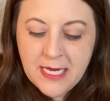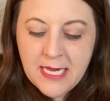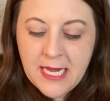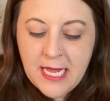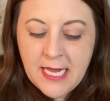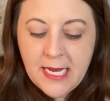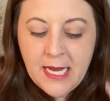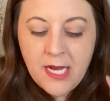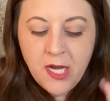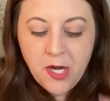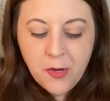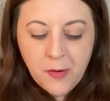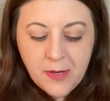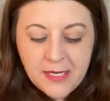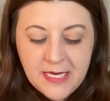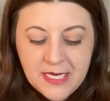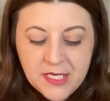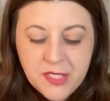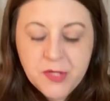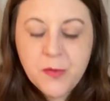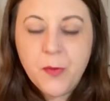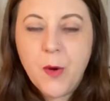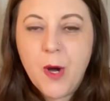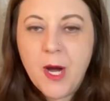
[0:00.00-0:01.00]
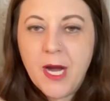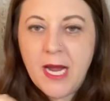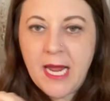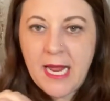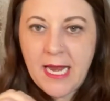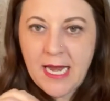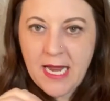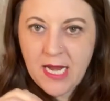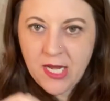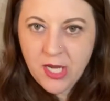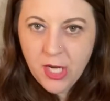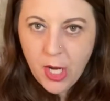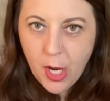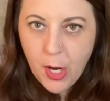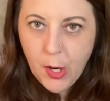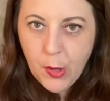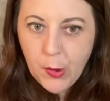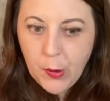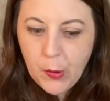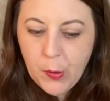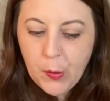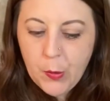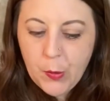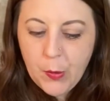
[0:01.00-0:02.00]
and I know I need to work, and I
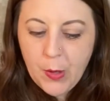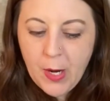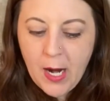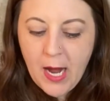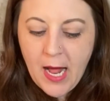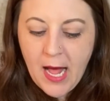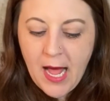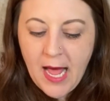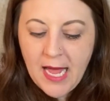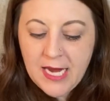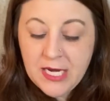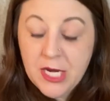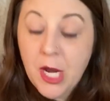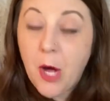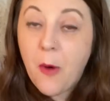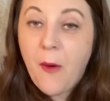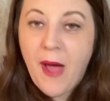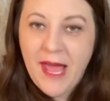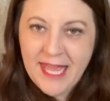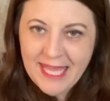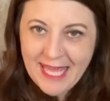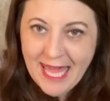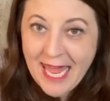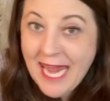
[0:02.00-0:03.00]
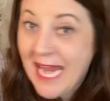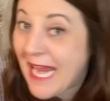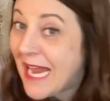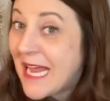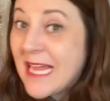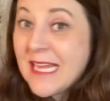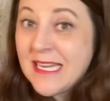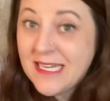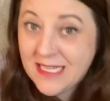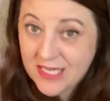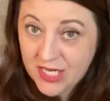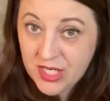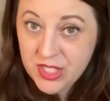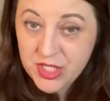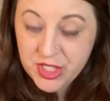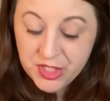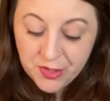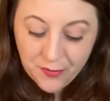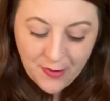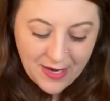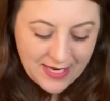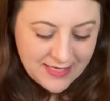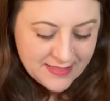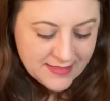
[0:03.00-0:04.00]
know I can do
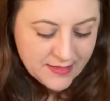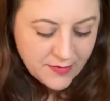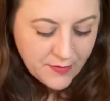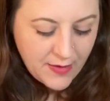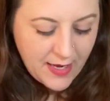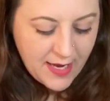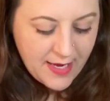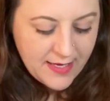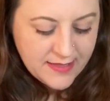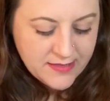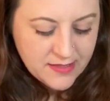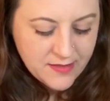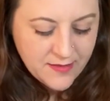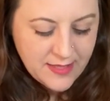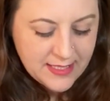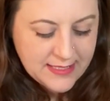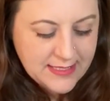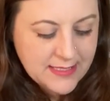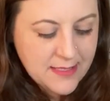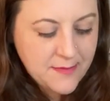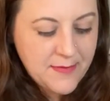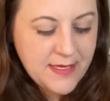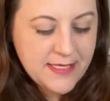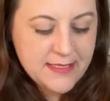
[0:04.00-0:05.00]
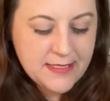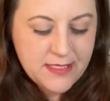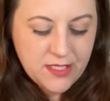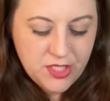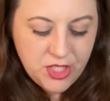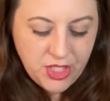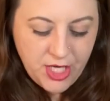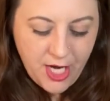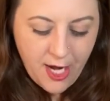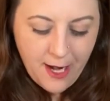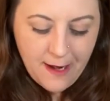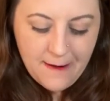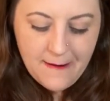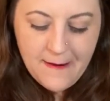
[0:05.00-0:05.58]
it, okay? So that's the message here.